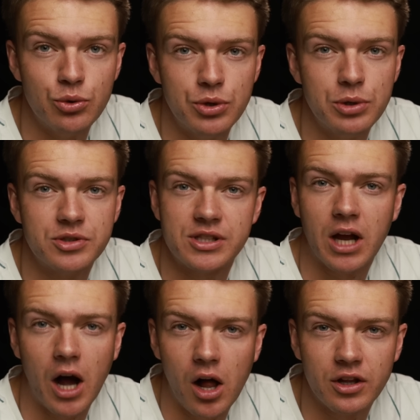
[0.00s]
you use the
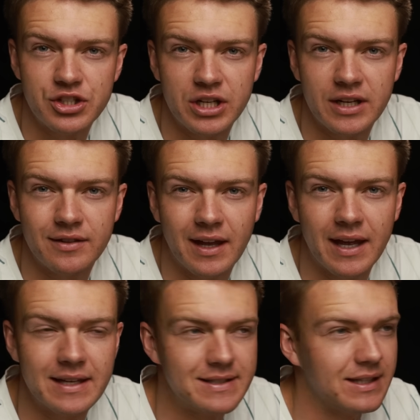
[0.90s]
collagen
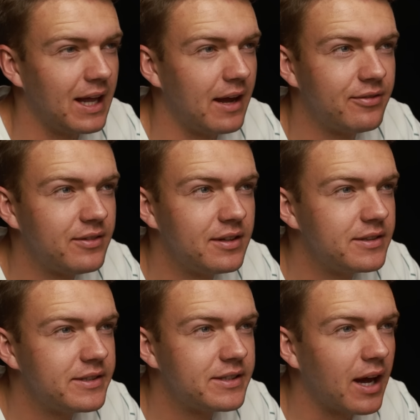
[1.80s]
that is left
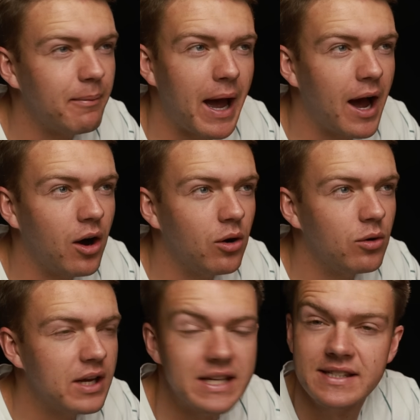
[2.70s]

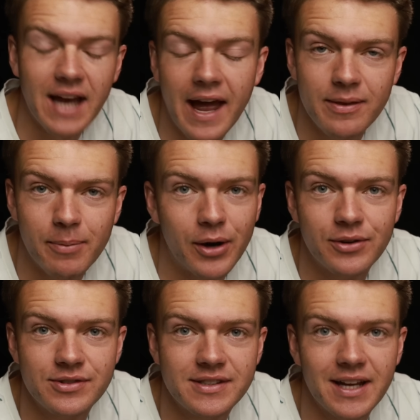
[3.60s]
somehow inside the
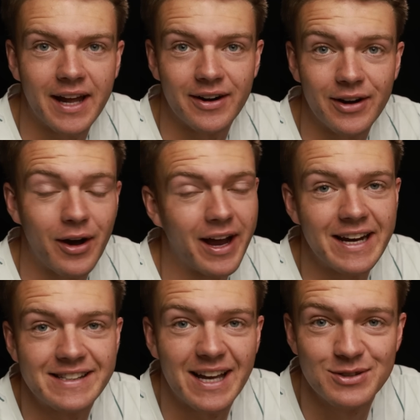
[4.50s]
bones. I don't know, I'm
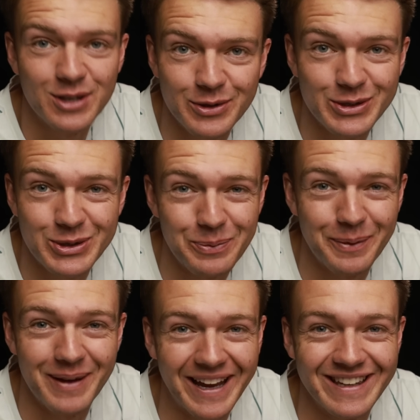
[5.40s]
gonna sound so
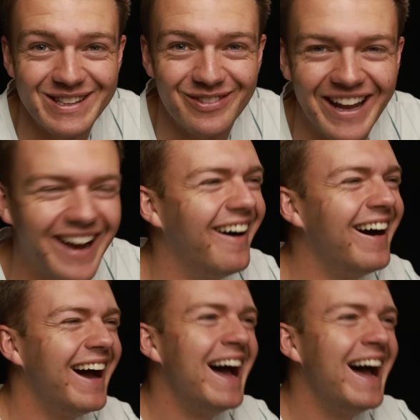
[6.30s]
stupid making this video.